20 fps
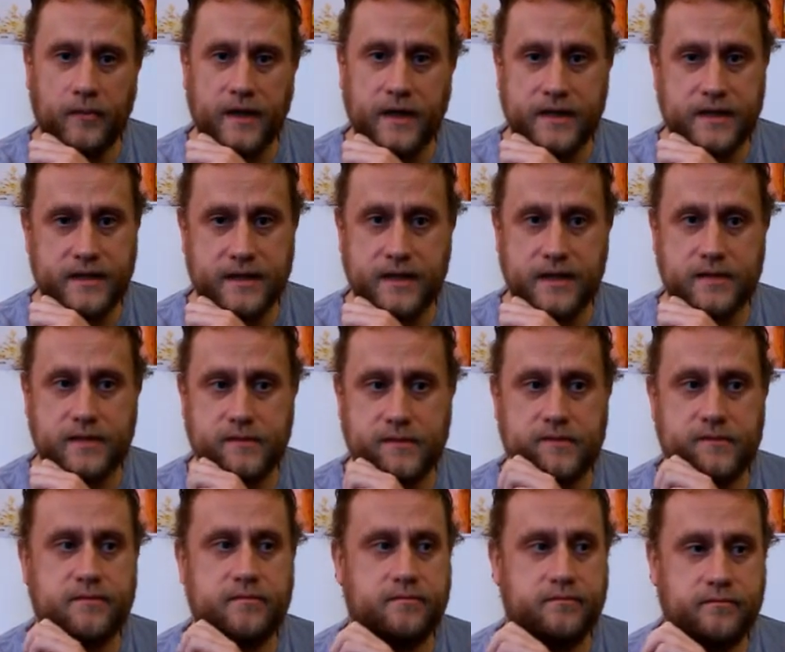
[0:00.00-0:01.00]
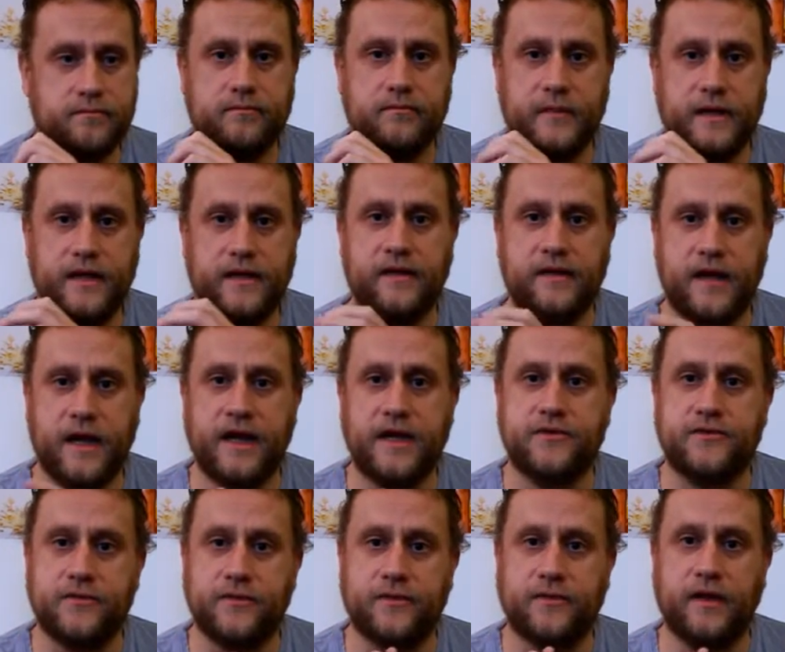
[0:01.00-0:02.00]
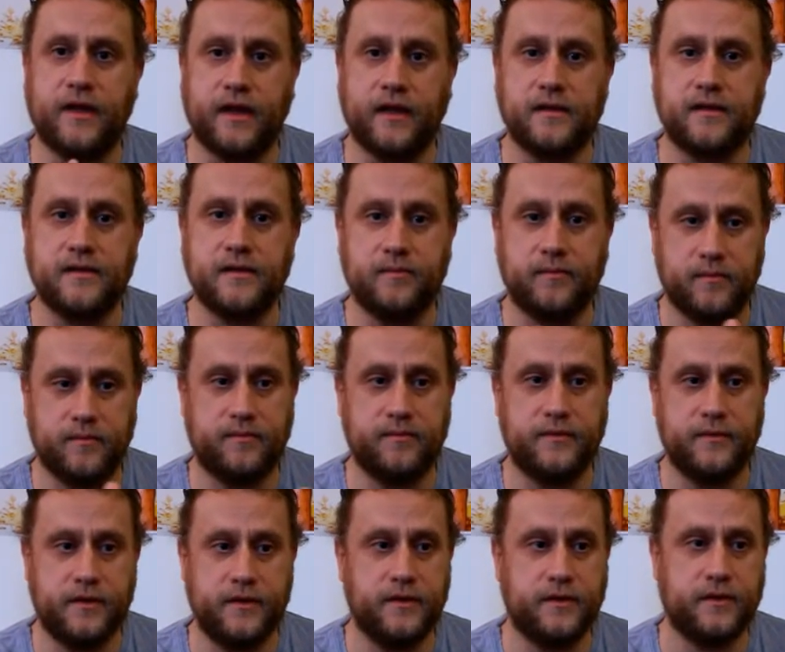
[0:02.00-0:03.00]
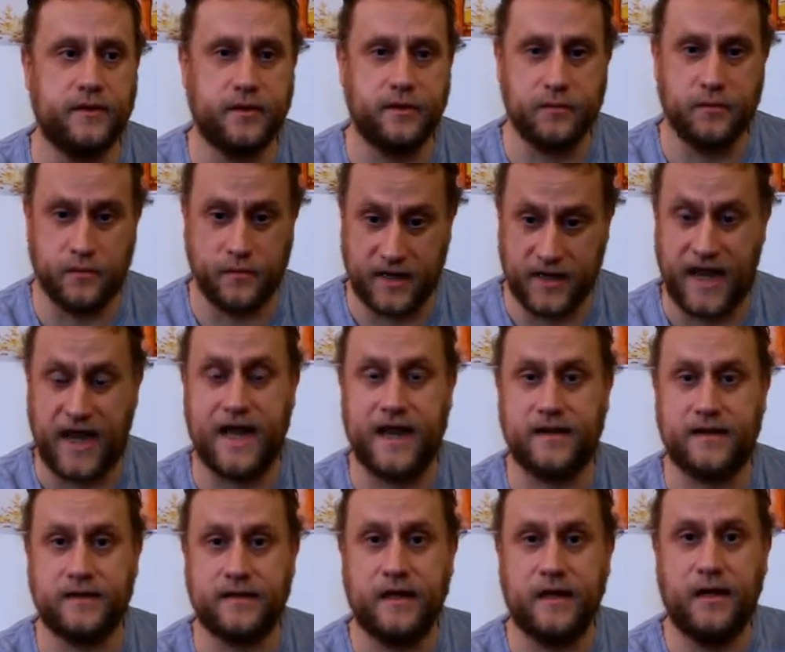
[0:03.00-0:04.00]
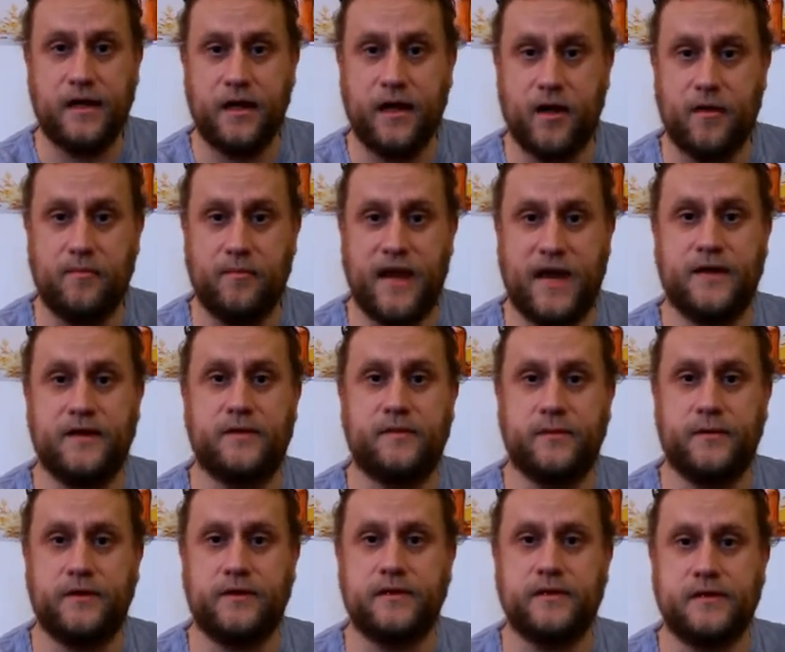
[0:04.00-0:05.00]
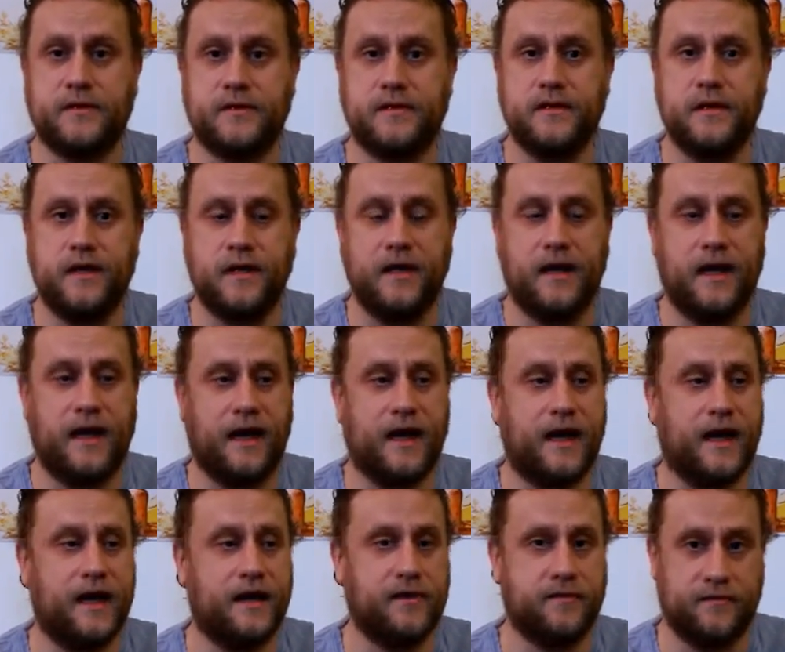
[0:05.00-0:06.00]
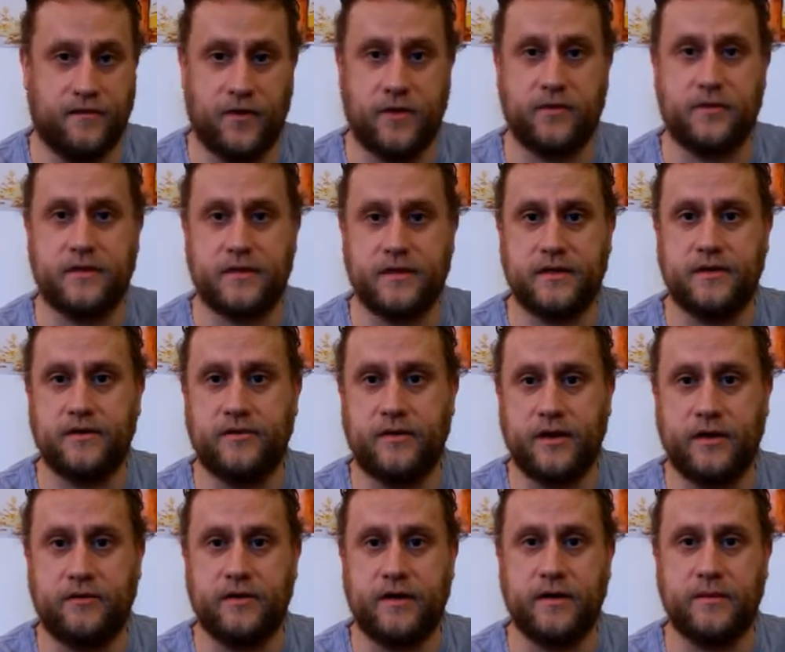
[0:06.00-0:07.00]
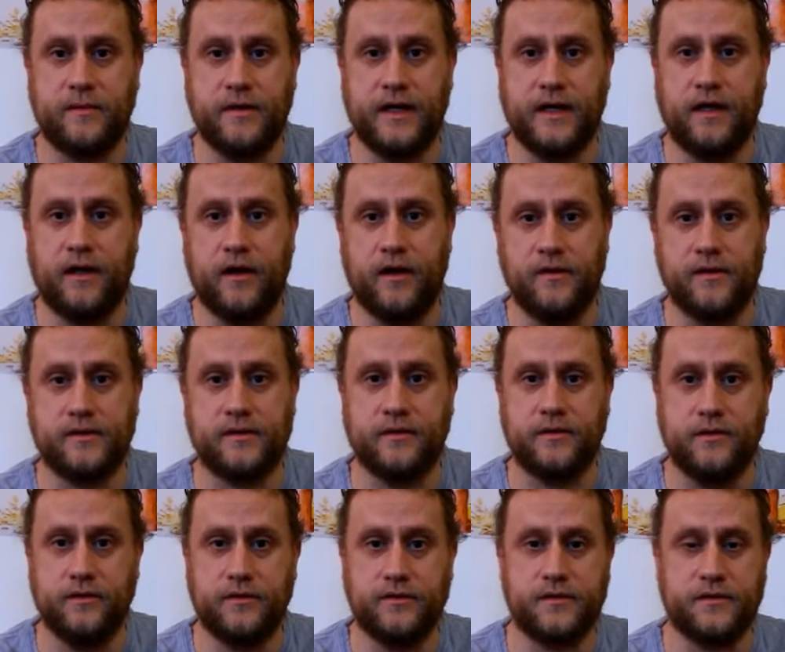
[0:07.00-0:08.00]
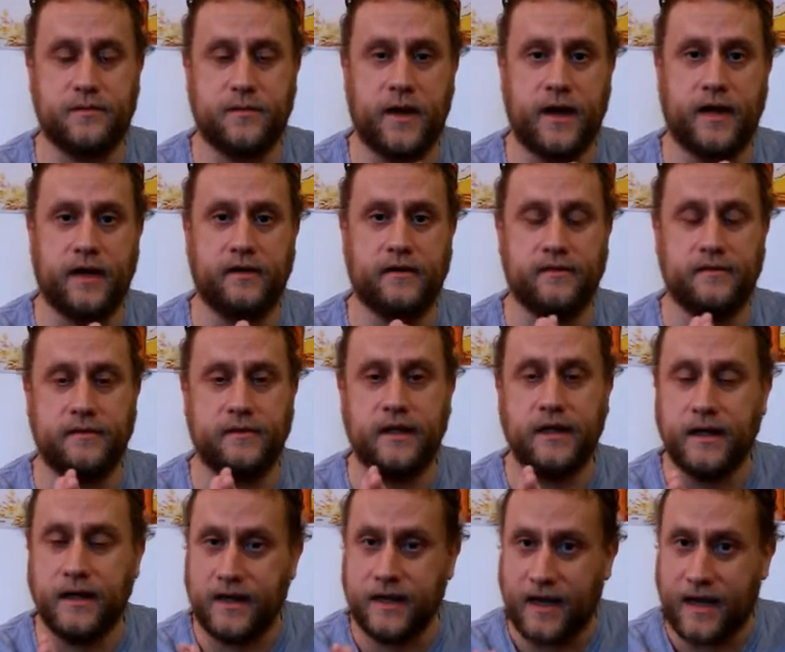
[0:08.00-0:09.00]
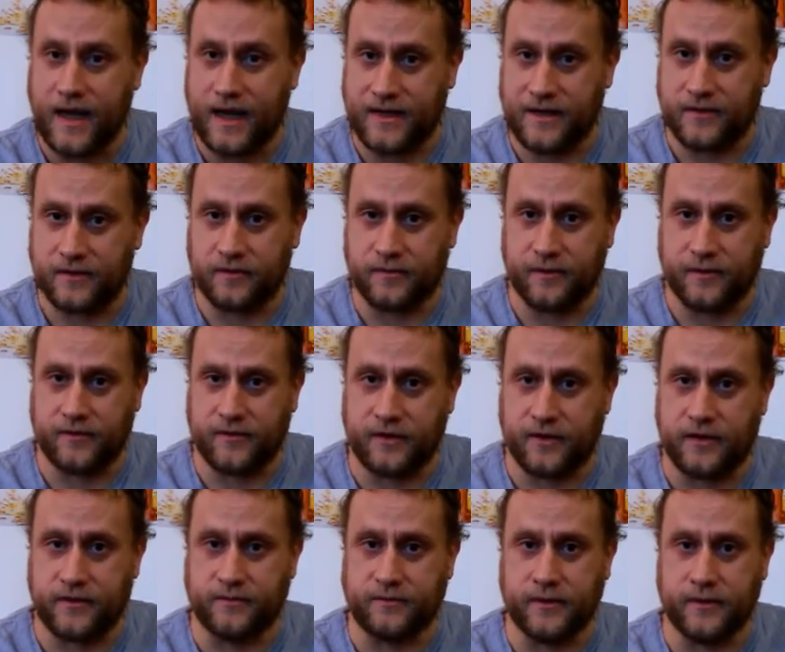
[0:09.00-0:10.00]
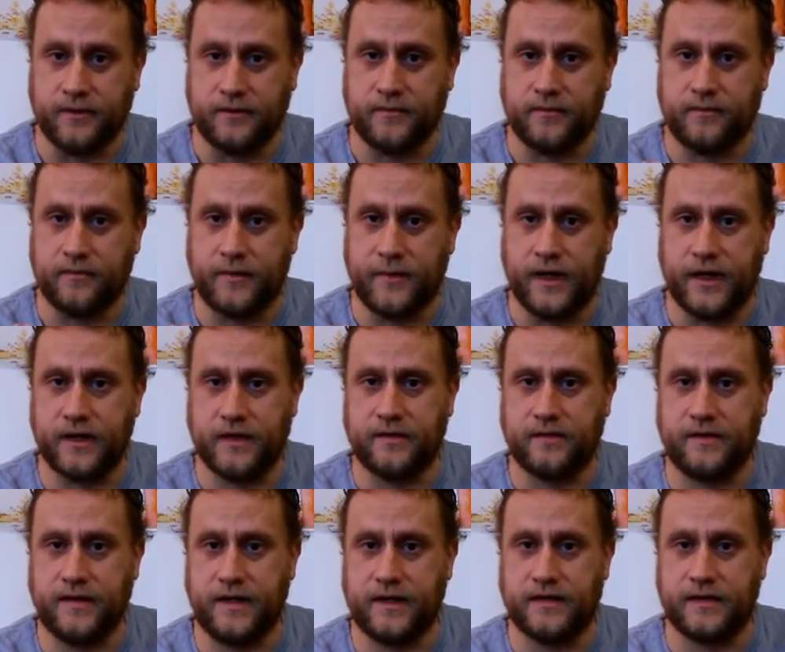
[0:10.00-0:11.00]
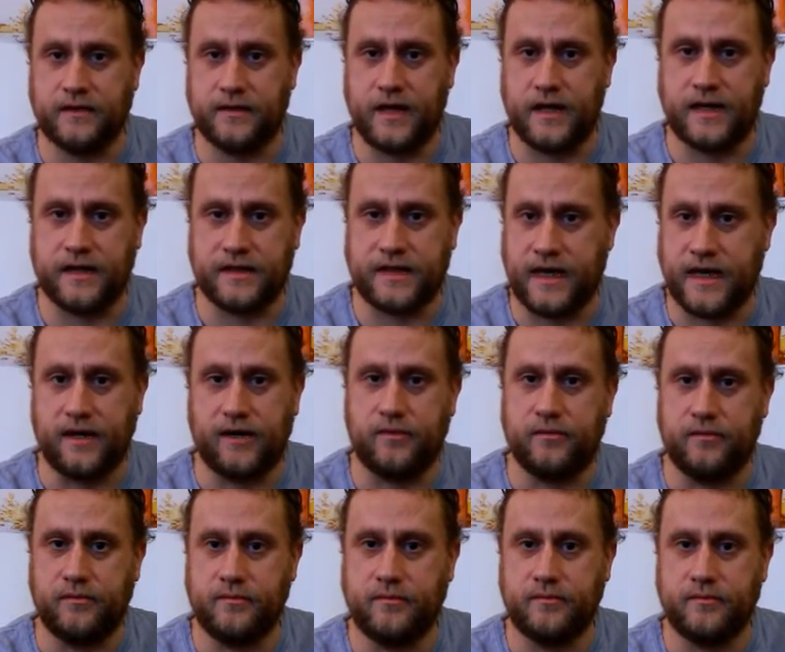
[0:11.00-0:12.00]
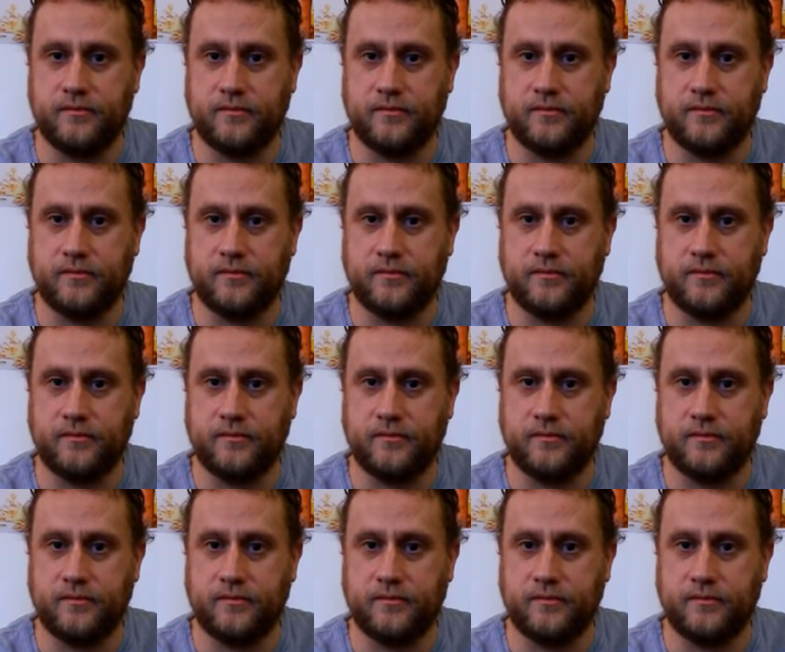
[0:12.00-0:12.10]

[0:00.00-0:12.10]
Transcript: it is in the nature of things that you will get amendments and votes that are incredibly close and could swing and end up with the government being defeated. That's how